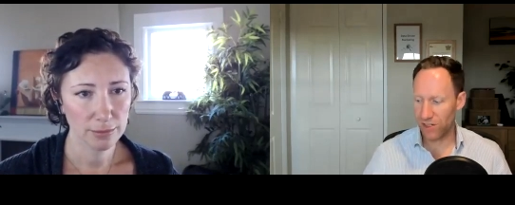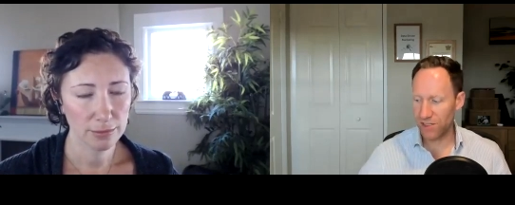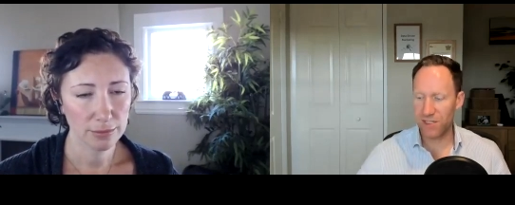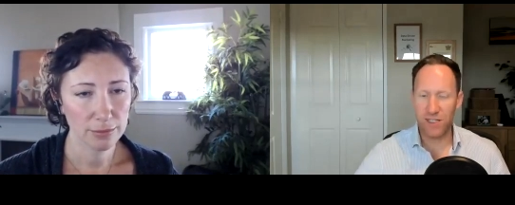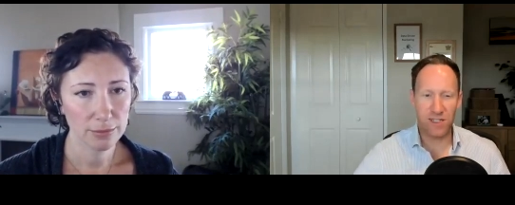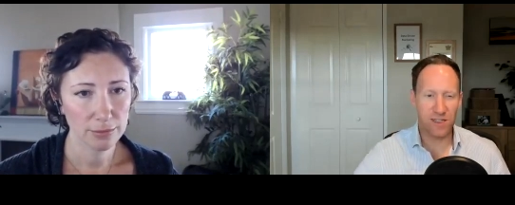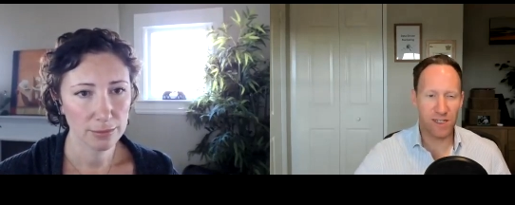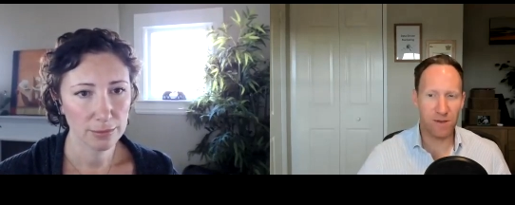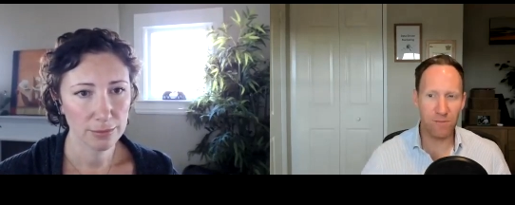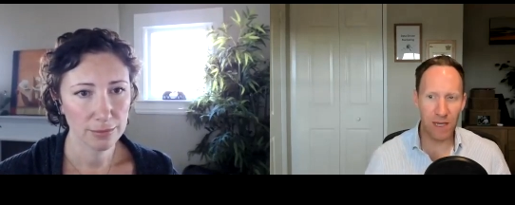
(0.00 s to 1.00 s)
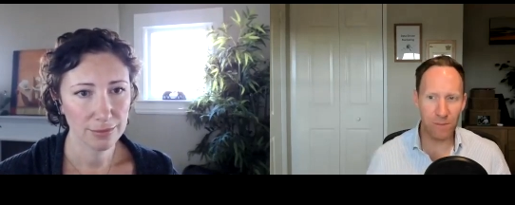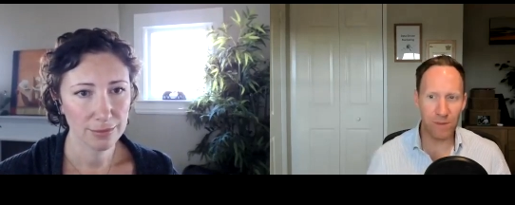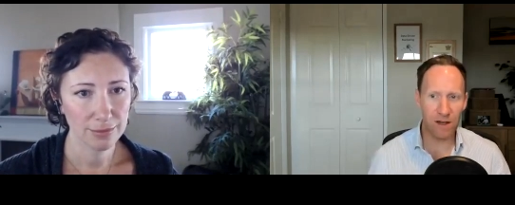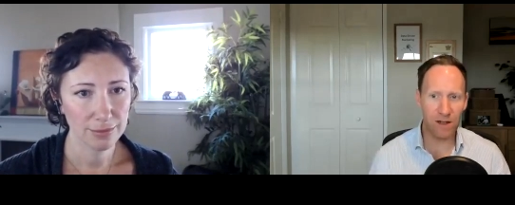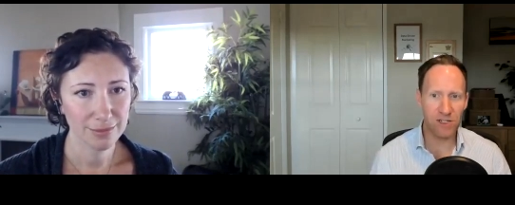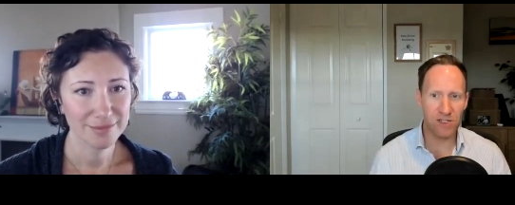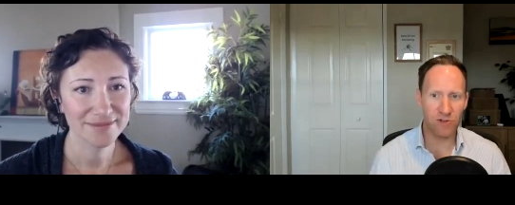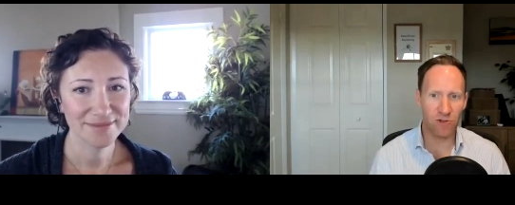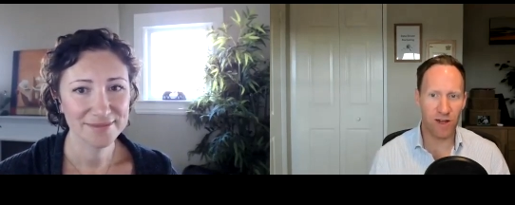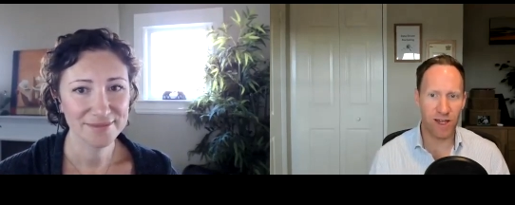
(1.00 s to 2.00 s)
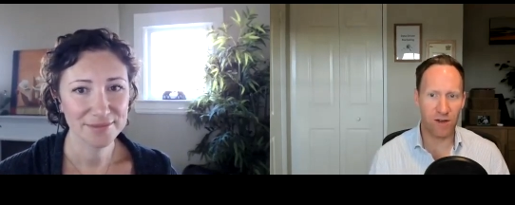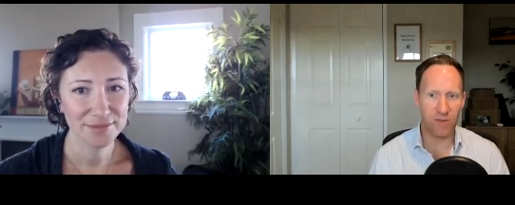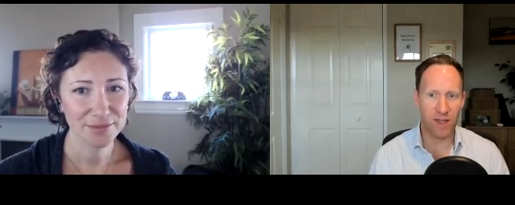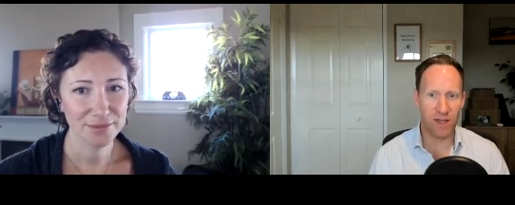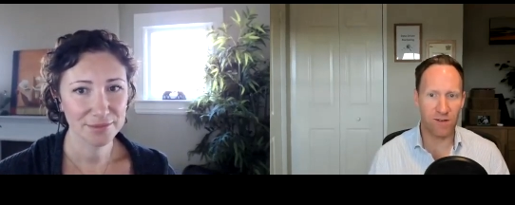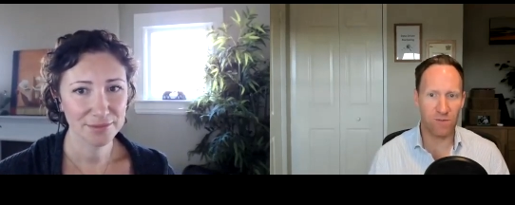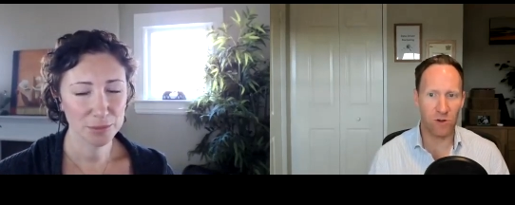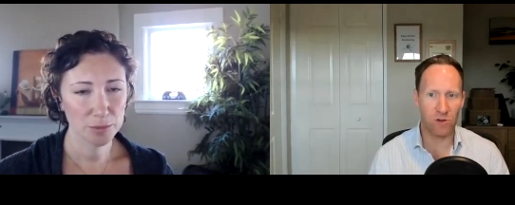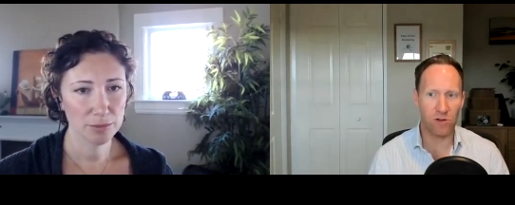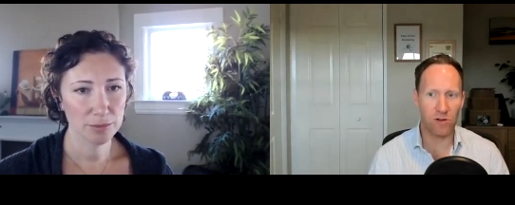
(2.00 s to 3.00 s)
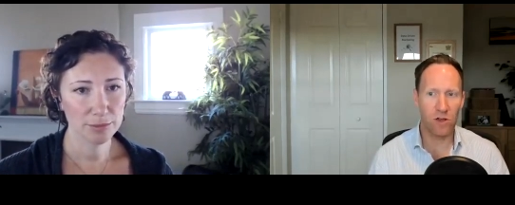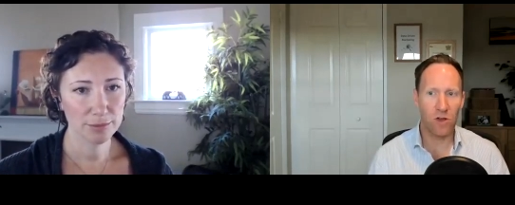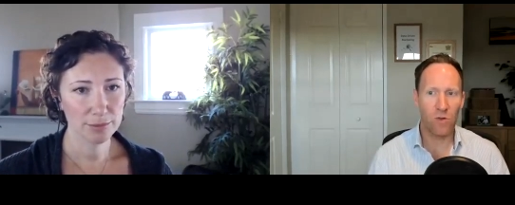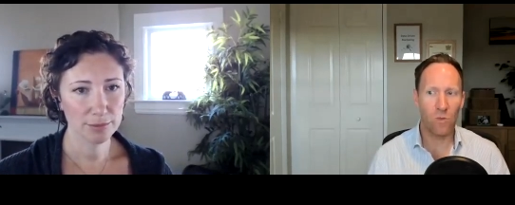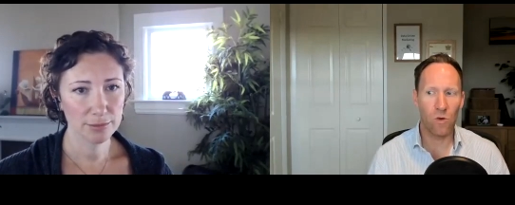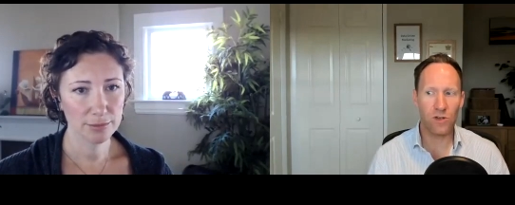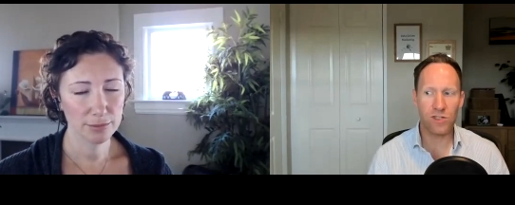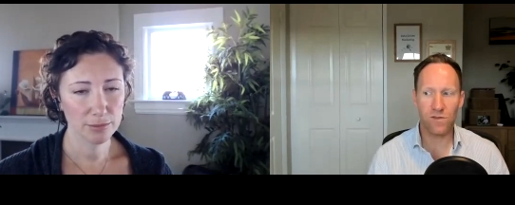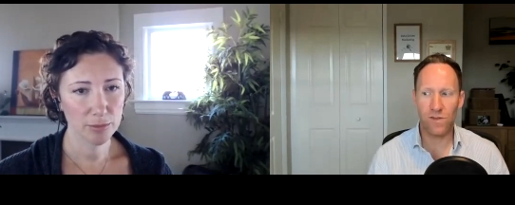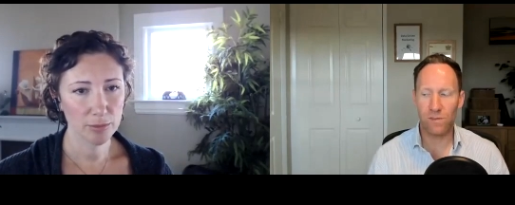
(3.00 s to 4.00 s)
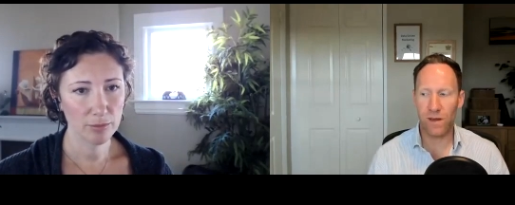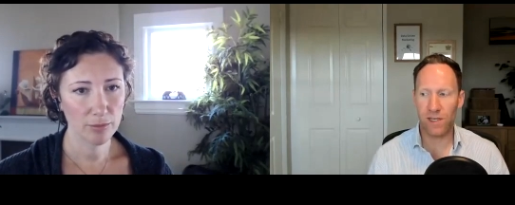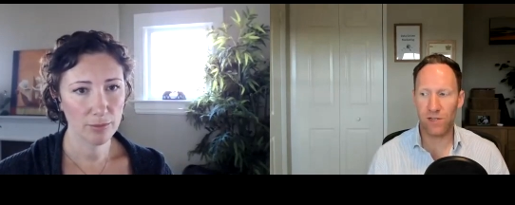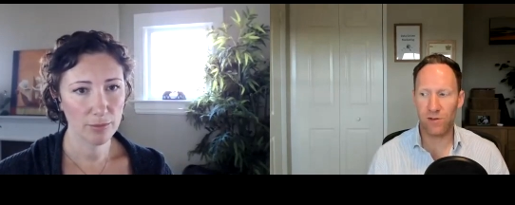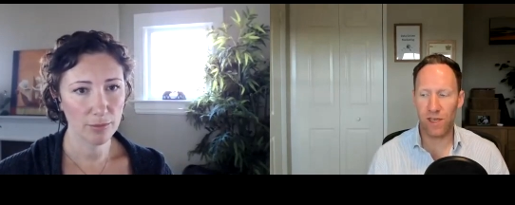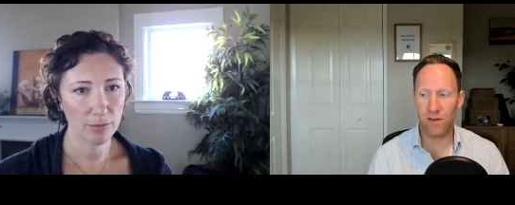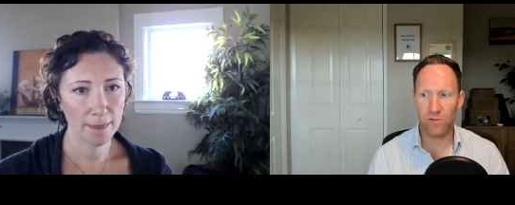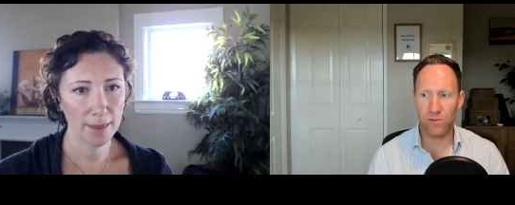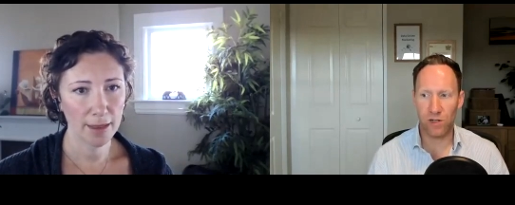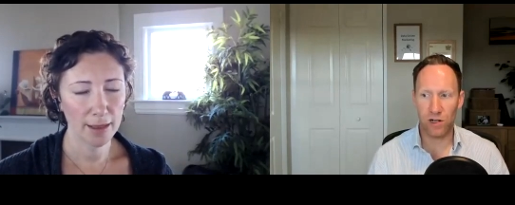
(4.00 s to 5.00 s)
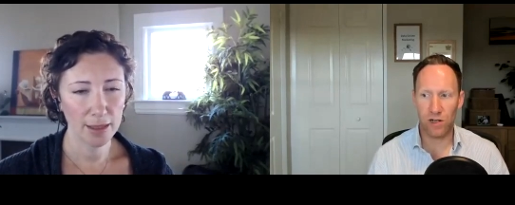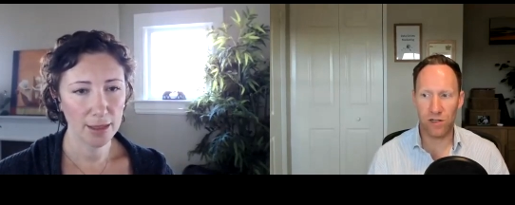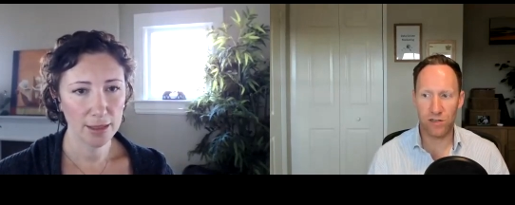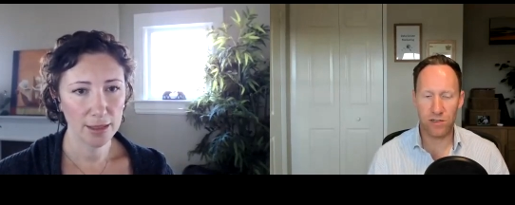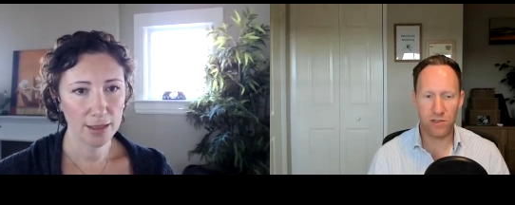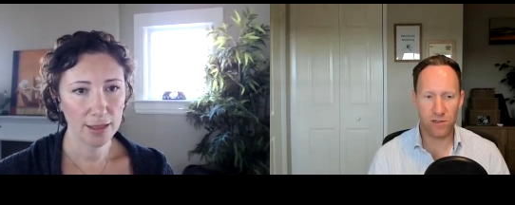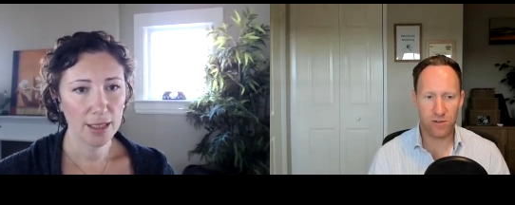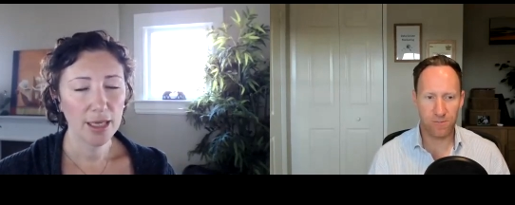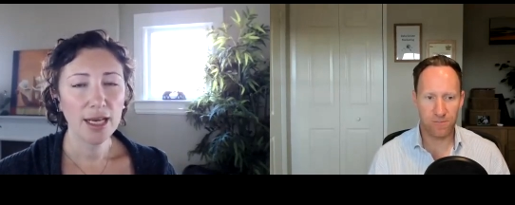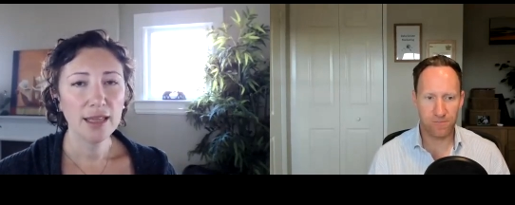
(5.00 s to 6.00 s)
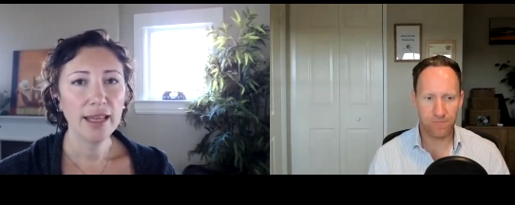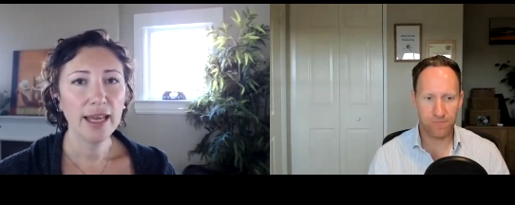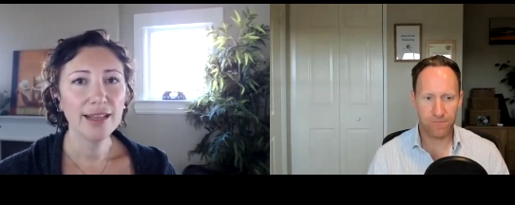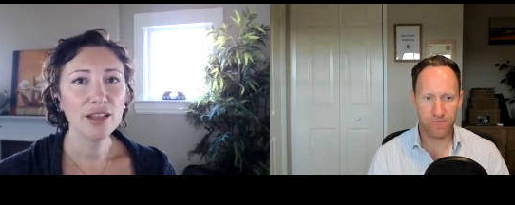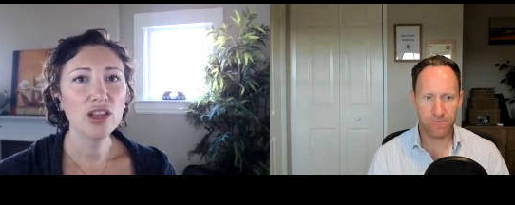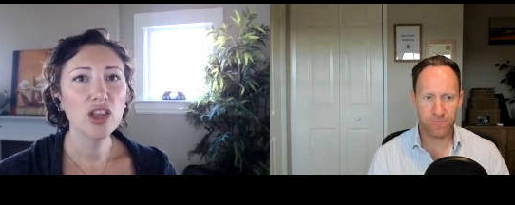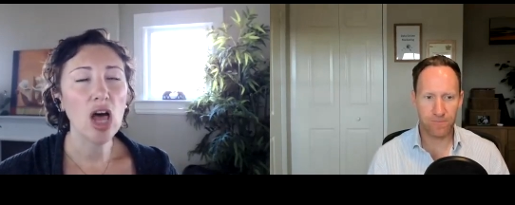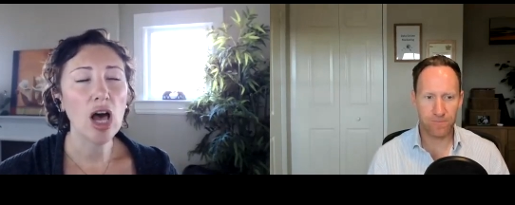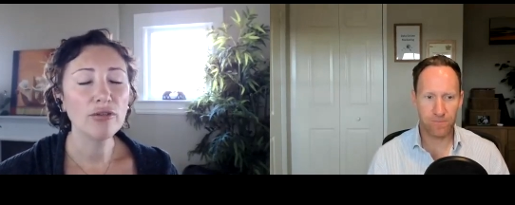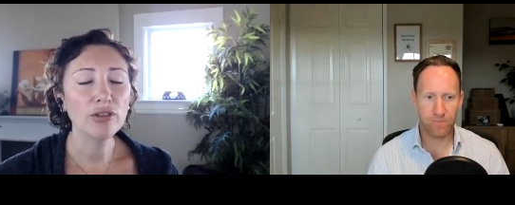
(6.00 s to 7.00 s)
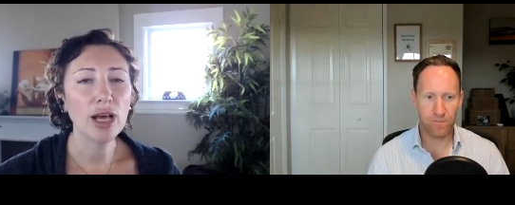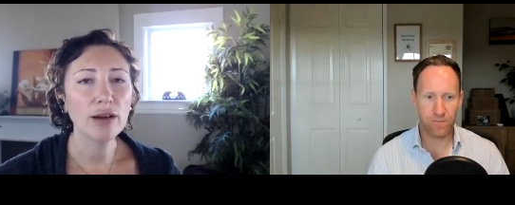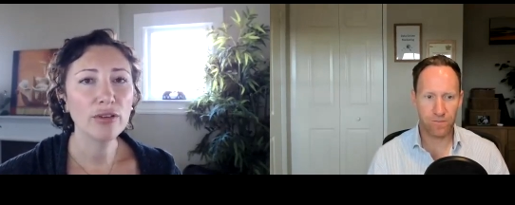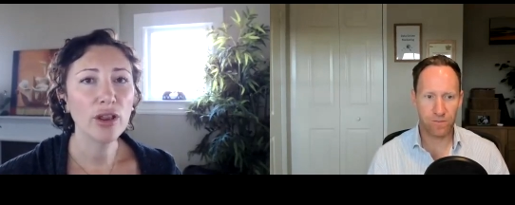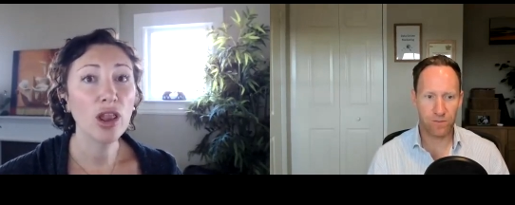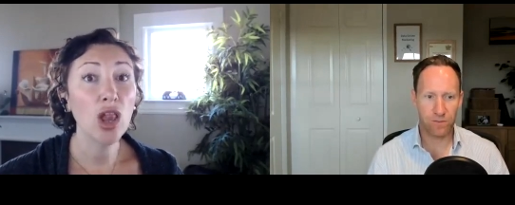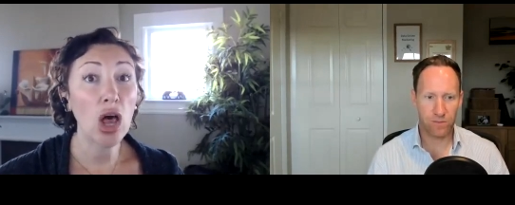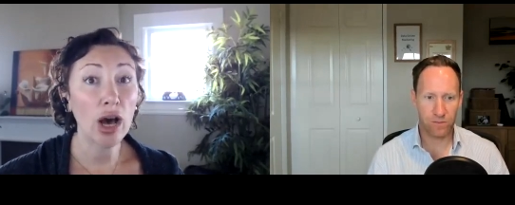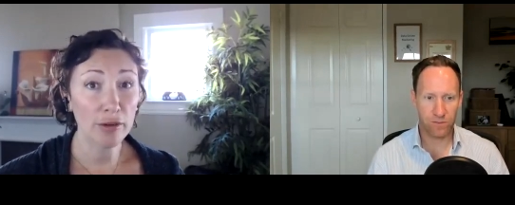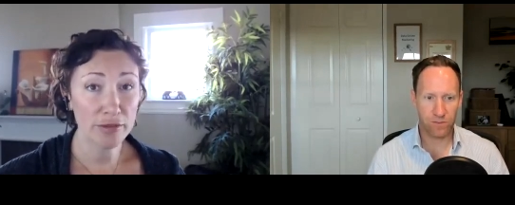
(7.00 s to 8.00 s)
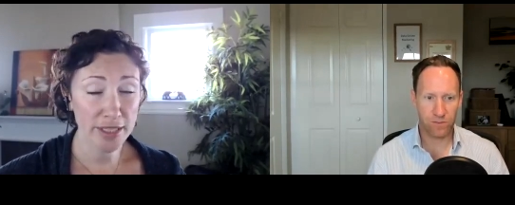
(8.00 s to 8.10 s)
Speaker 1: listening to this and thinking maybe I should try out that kind of model? What's the feedback you get from your clients?
Speaker 2: They love, love, love